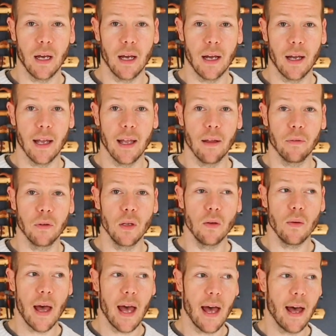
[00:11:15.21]
If you
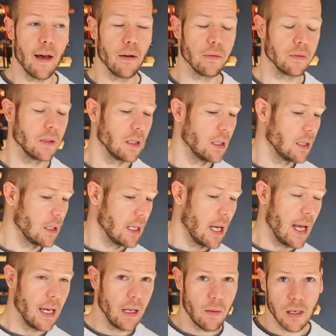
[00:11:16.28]
have
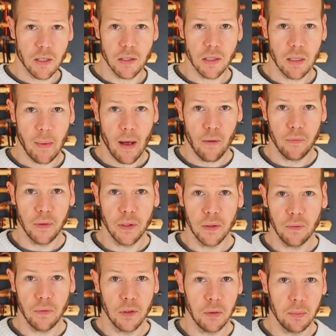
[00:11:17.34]
any questions about
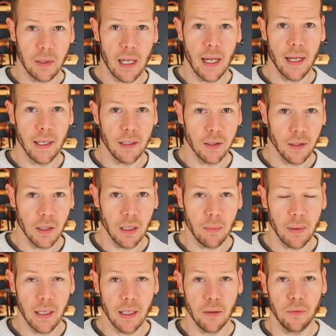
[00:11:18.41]
flute, flute playing, learning to
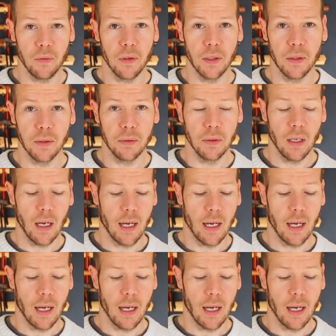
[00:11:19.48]
play the flute,